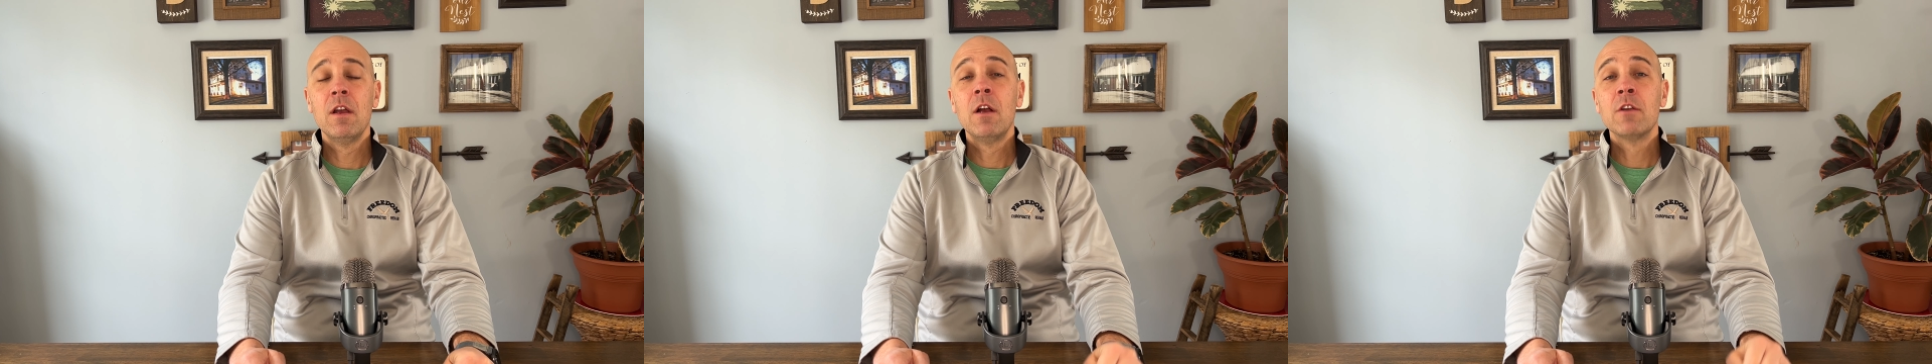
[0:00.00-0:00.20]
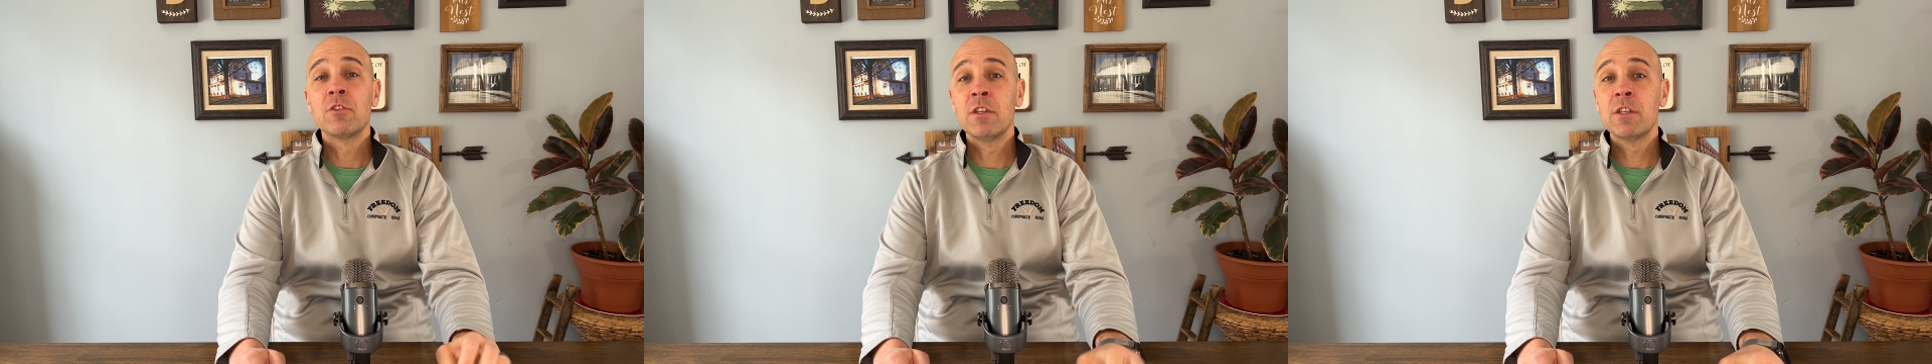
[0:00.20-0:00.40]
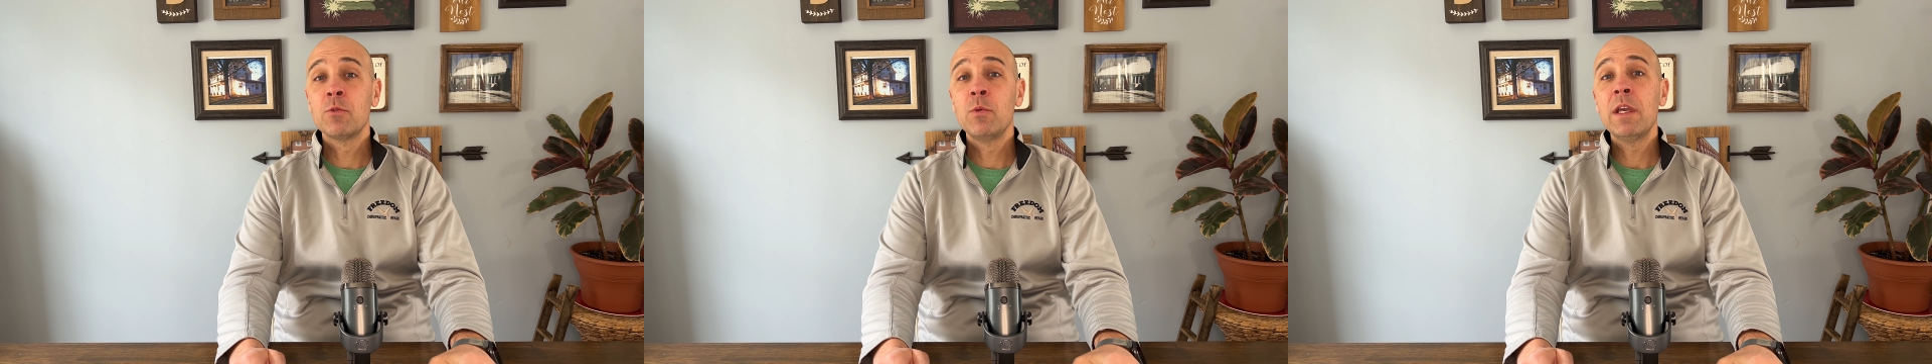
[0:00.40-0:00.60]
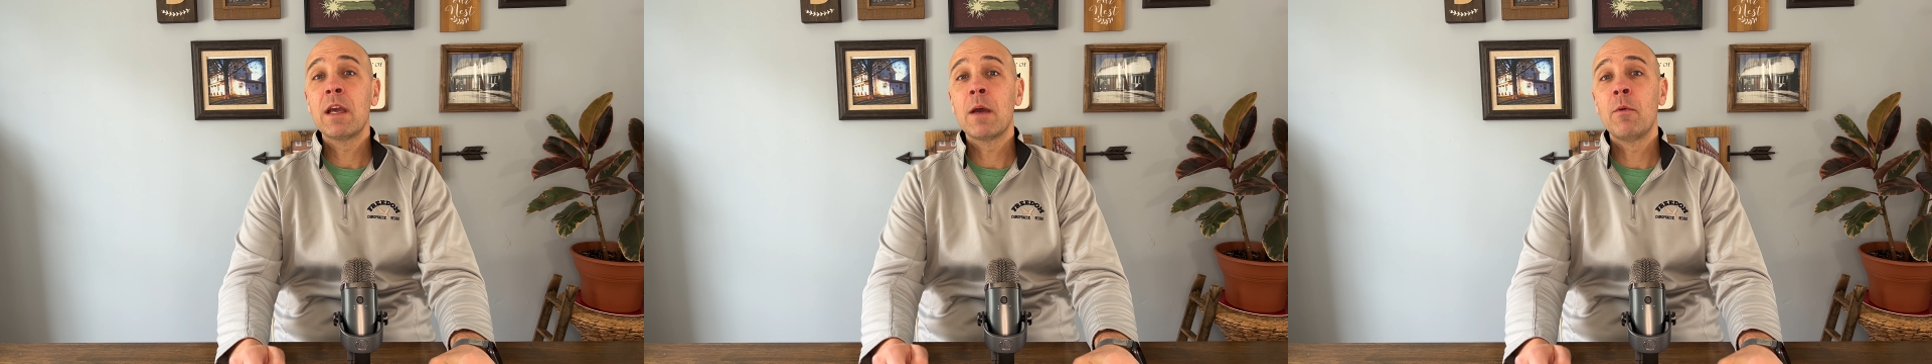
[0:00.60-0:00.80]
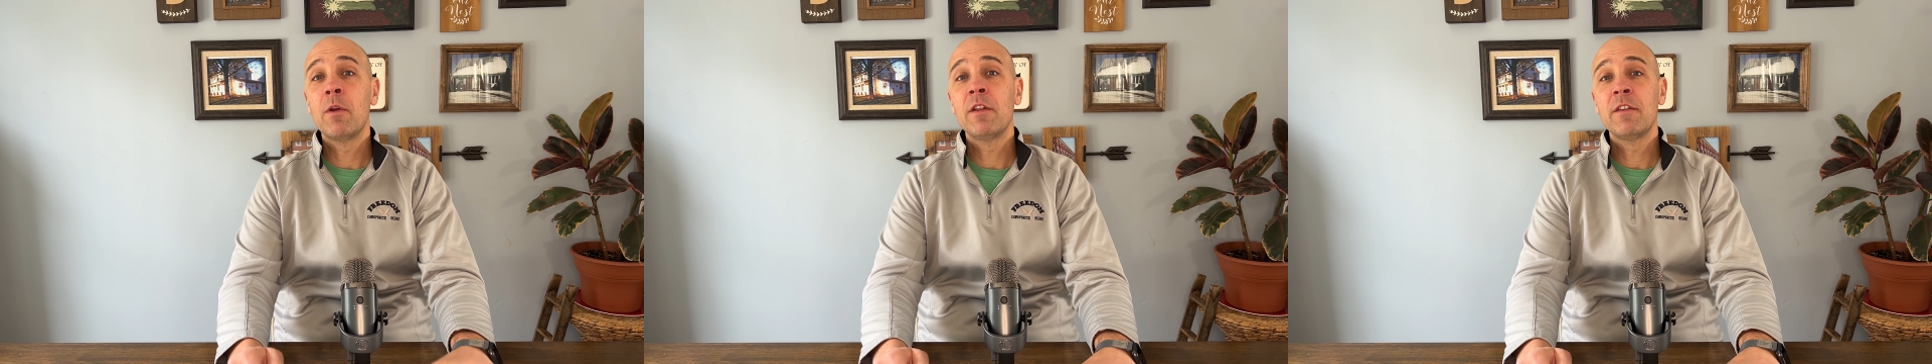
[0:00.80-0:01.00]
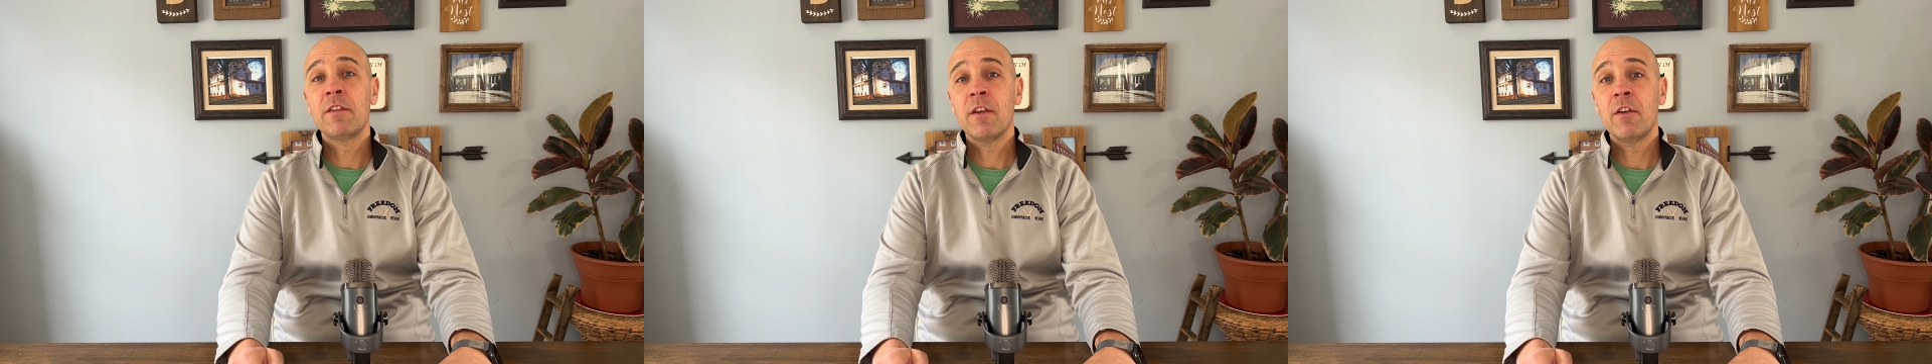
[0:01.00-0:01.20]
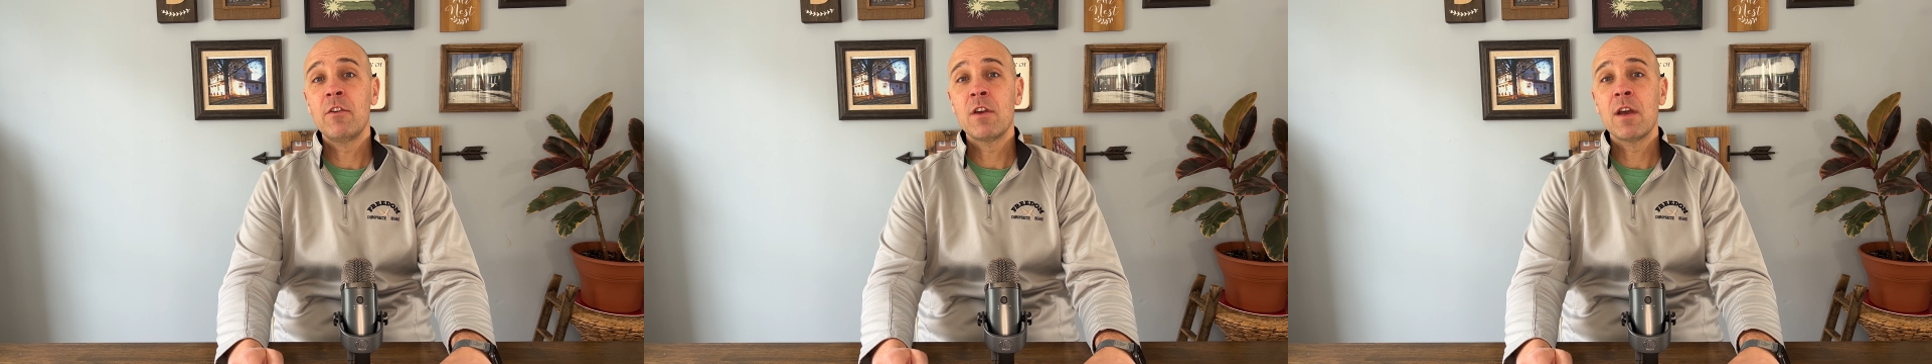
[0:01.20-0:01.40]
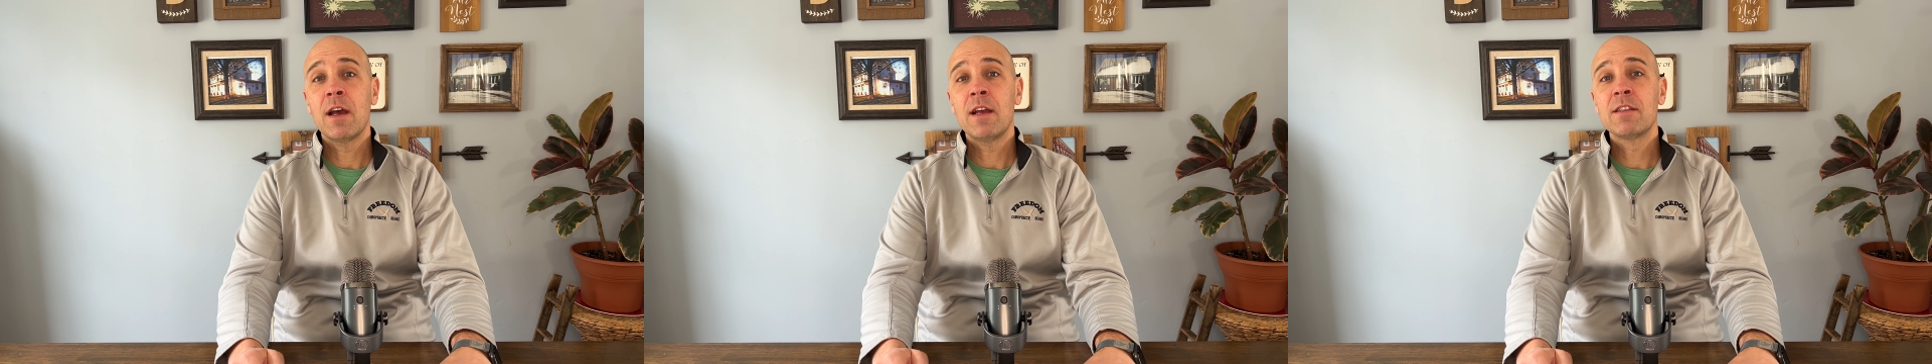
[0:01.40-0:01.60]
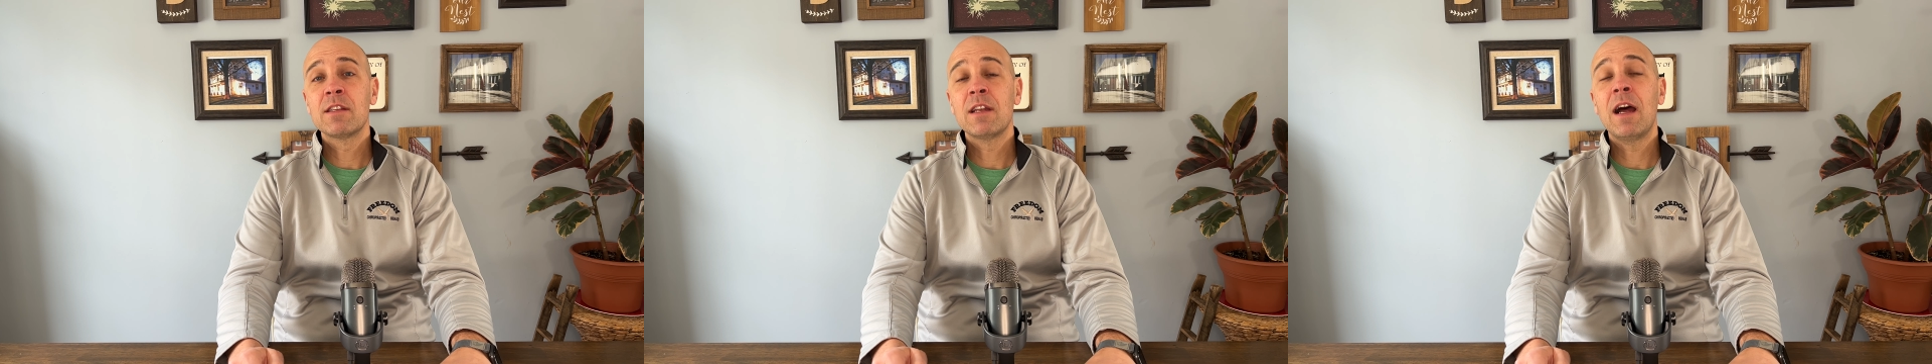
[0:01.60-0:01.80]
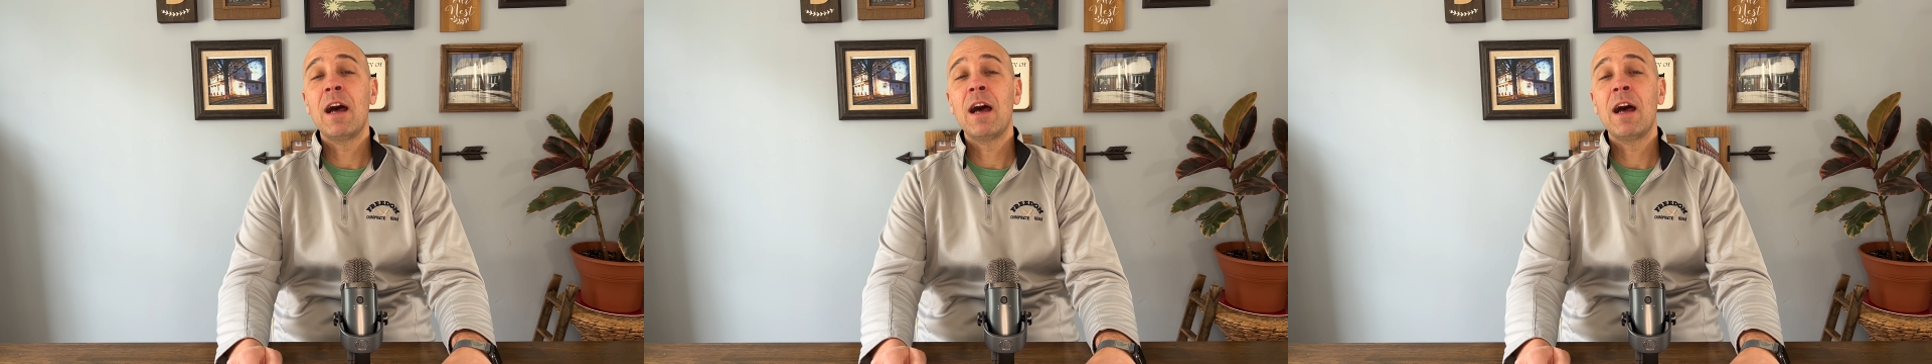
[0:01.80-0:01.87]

So this week I wanted to tell you guys that